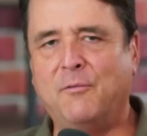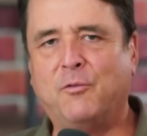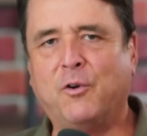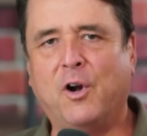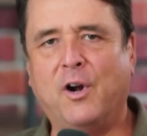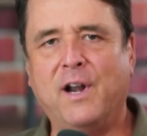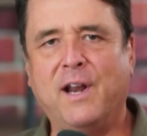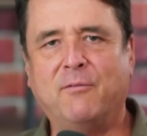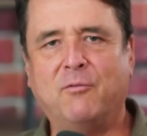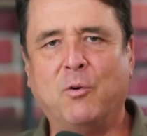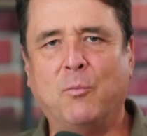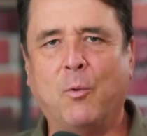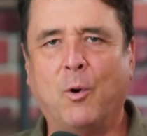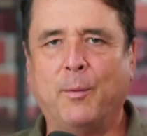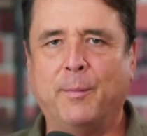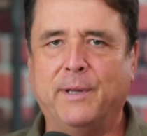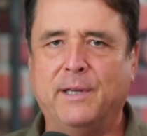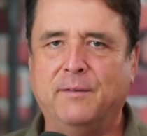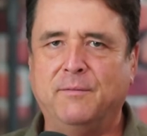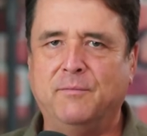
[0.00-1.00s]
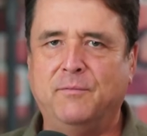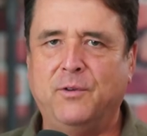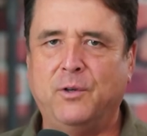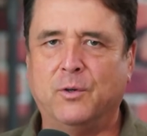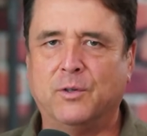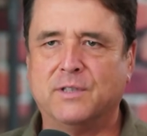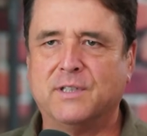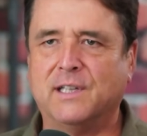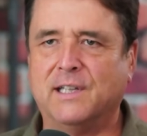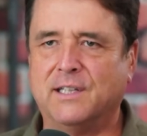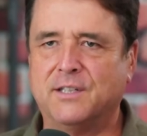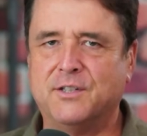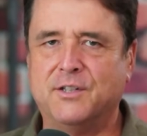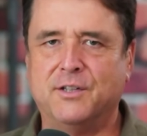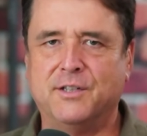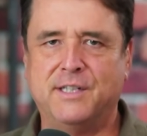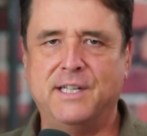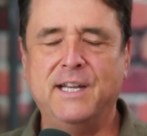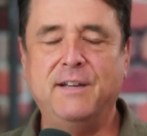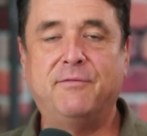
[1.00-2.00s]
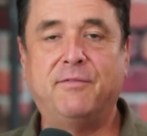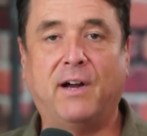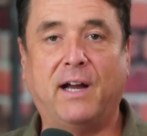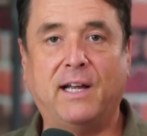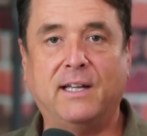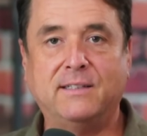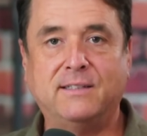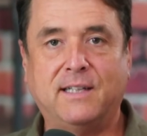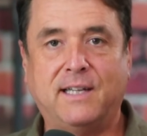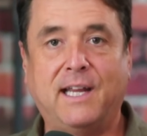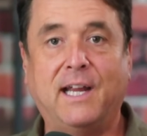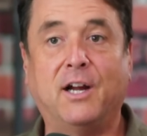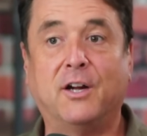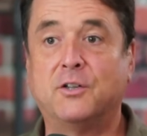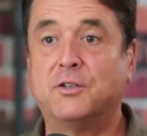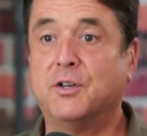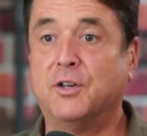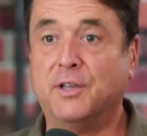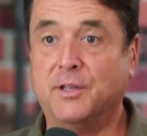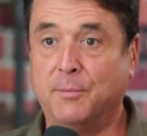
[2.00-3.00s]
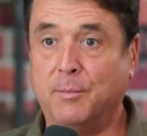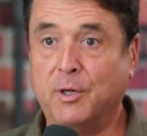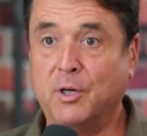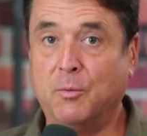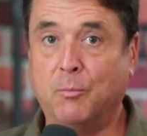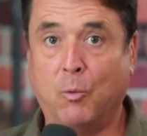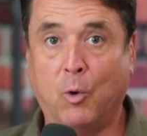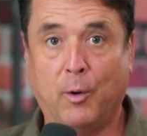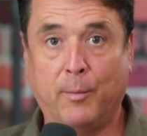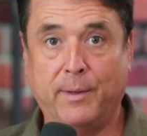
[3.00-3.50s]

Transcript: for our Never Mormon viewers and listeners, Nephi is a character in the Book of mm -hmm.